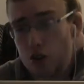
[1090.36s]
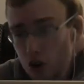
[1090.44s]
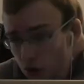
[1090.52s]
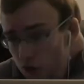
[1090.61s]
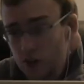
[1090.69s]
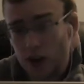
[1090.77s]

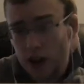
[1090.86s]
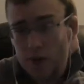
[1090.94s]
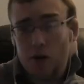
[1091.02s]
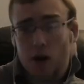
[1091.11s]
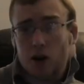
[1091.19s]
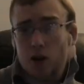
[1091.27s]
nerfing
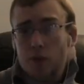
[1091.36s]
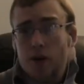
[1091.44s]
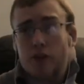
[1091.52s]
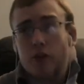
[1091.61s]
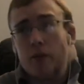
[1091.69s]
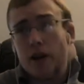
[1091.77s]
him a little
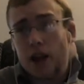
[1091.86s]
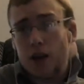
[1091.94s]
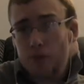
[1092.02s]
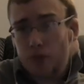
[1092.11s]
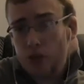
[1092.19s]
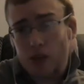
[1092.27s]
bit. They're making
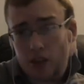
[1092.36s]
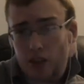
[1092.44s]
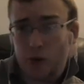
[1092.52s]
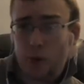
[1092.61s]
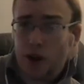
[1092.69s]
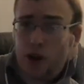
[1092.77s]
him
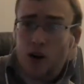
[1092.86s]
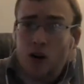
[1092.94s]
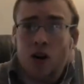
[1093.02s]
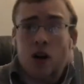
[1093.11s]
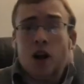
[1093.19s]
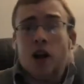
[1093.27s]
slightly weaker.
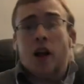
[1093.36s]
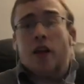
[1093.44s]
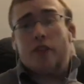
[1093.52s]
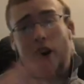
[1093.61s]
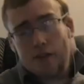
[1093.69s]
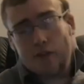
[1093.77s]

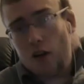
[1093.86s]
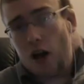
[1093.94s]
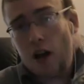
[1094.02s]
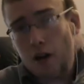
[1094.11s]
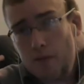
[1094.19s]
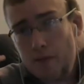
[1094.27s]
That's
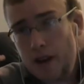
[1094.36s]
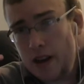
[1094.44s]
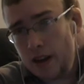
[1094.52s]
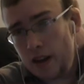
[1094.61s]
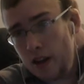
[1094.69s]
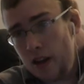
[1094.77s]
fine with
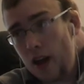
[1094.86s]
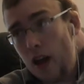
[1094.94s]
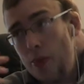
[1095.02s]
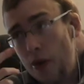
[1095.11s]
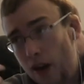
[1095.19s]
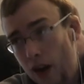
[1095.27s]
me.
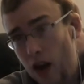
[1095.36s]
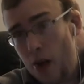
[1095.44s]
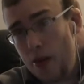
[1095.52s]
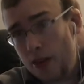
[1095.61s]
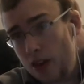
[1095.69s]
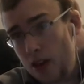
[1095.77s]
In the
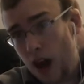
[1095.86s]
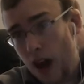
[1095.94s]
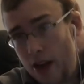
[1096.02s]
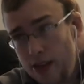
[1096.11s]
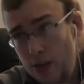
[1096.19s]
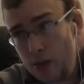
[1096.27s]
comics, he
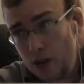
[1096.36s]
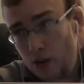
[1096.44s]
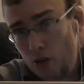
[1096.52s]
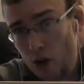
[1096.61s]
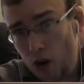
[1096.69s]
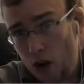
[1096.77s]
had to be
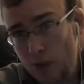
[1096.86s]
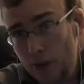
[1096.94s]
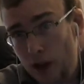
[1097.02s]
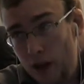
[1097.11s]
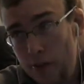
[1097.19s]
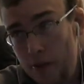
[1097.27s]
stronger
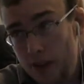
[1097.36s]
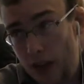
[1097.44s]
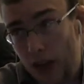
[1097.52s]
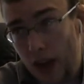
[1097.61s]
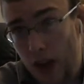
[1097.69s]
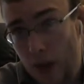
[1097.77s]
because he was
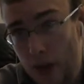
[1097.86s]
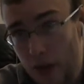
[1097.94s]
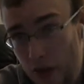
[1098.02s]
taking on the